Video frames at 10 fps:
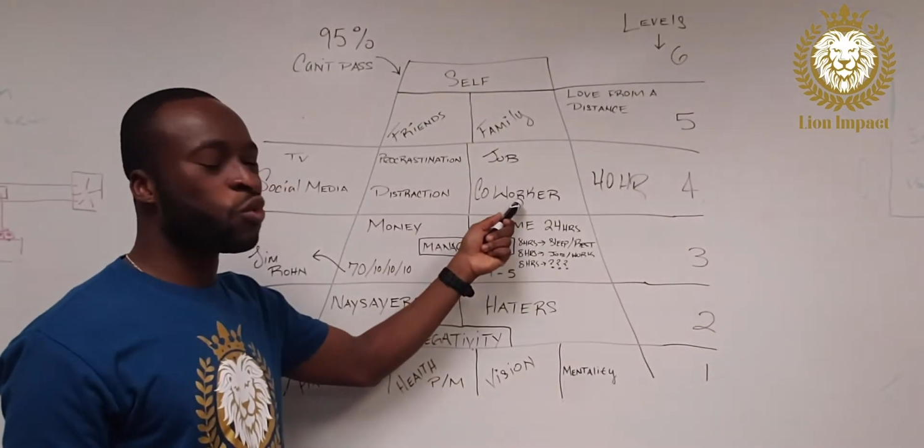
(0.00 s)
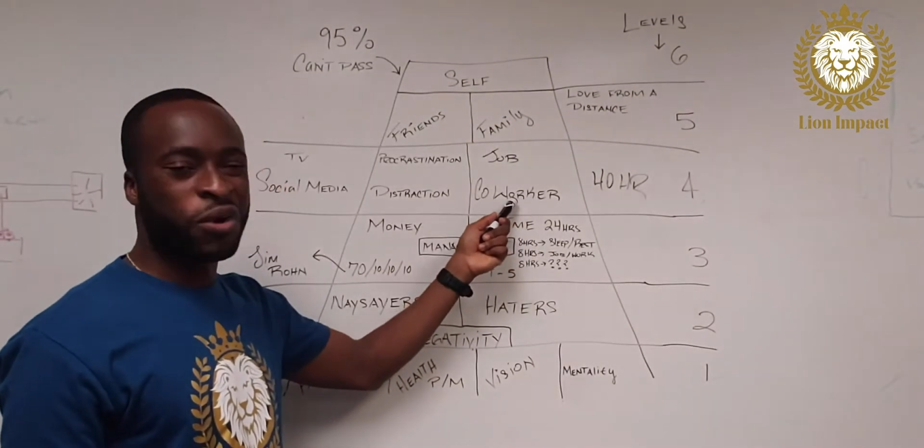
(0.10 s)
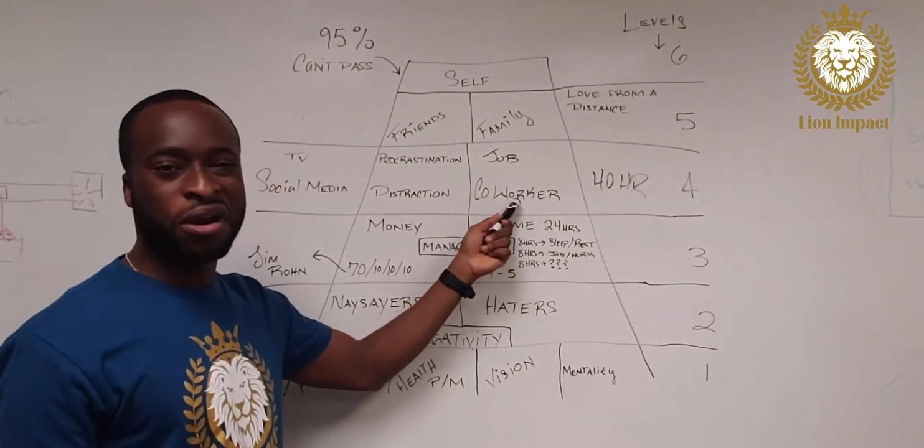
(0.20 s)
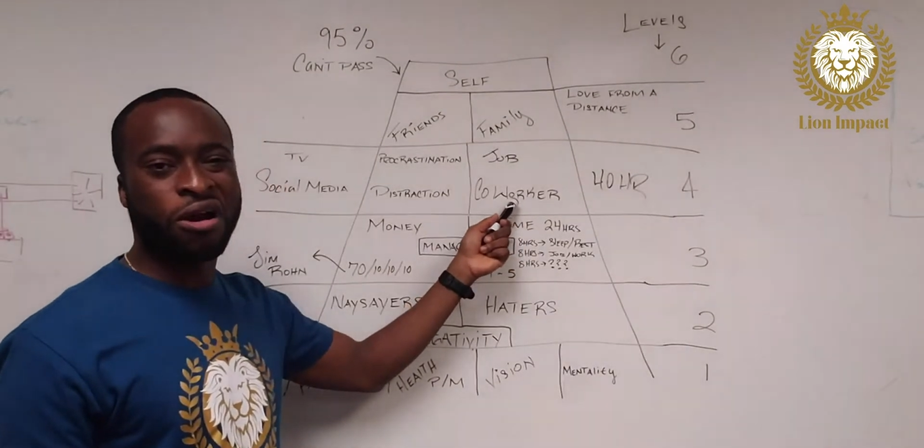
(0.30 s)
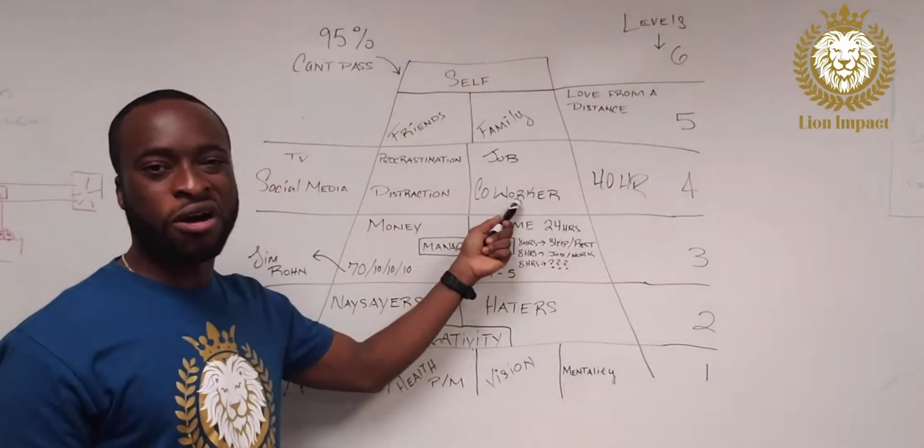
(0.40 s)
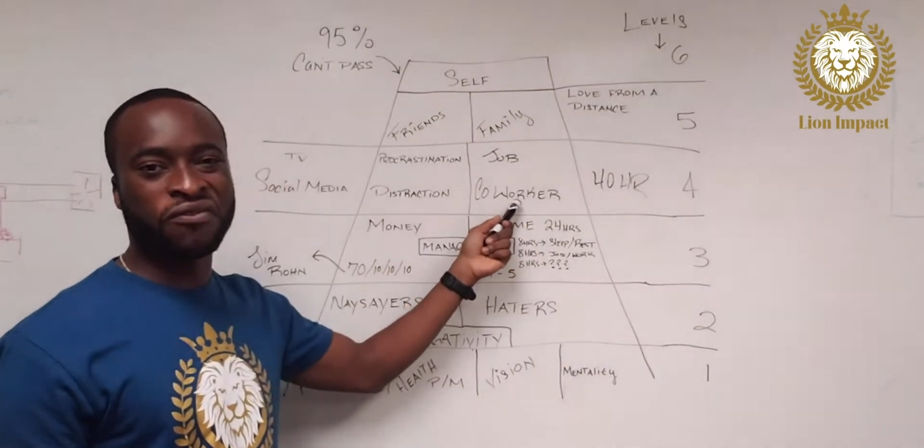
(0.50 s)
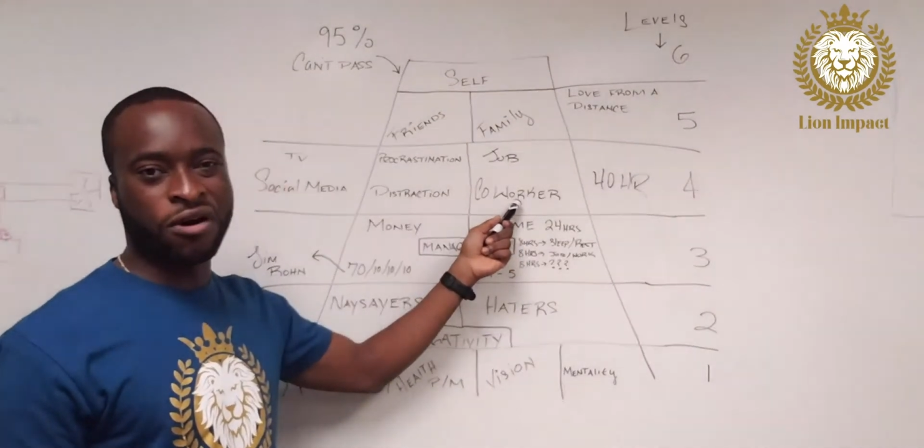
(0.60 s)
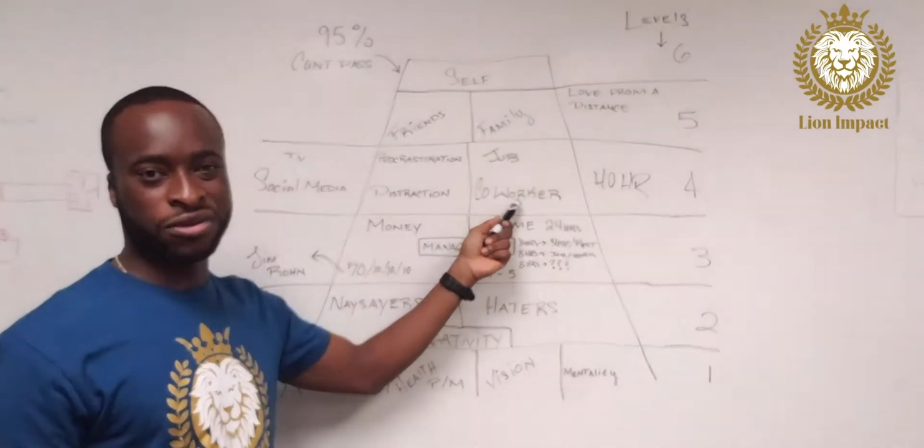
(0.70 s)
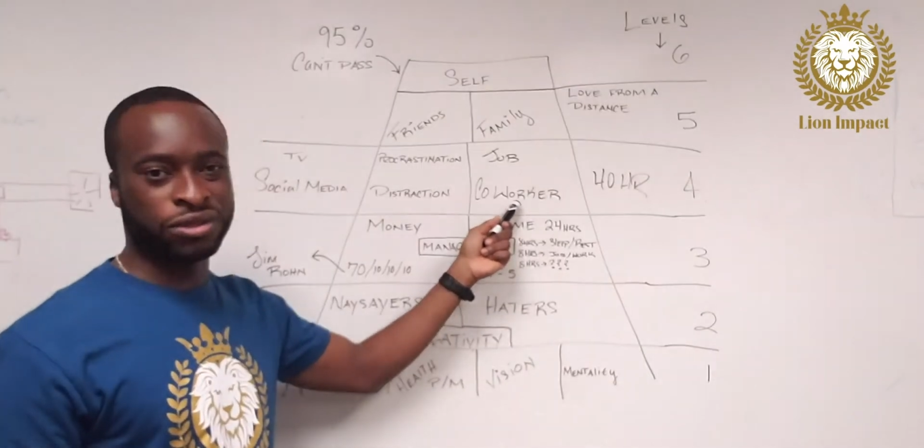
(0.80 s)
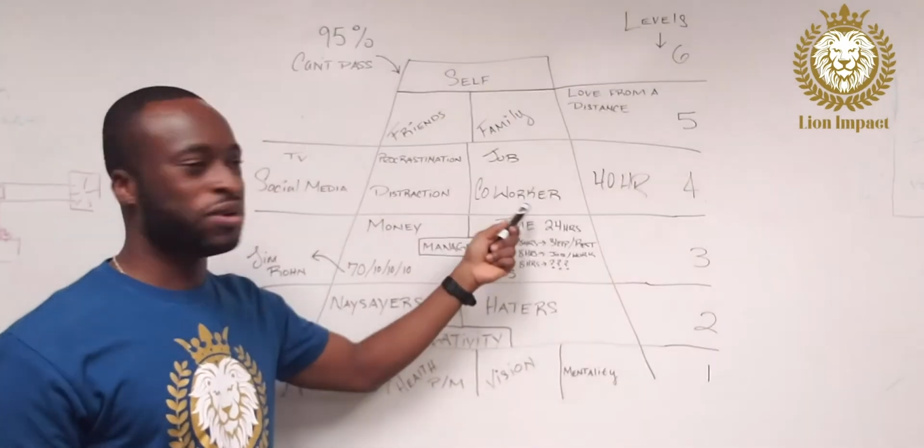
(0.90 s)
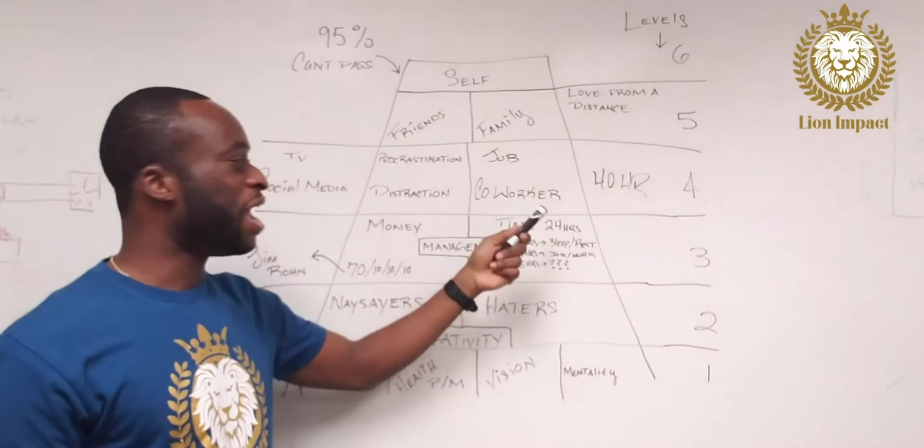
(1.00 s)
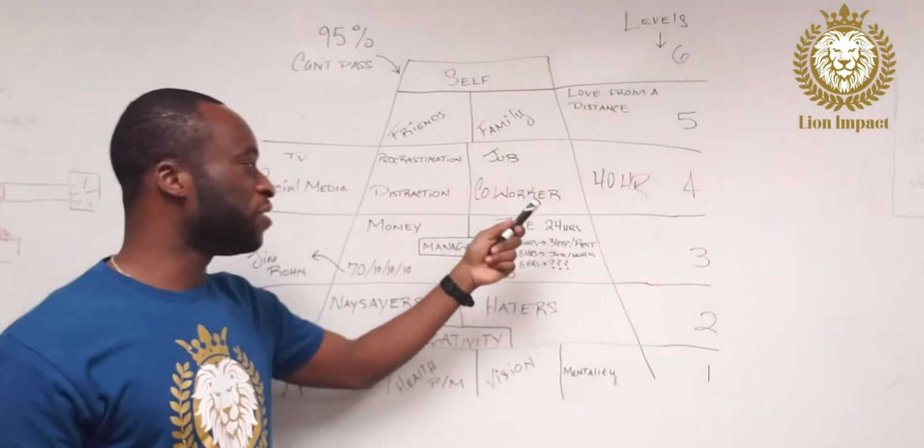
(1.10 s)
wear off on you,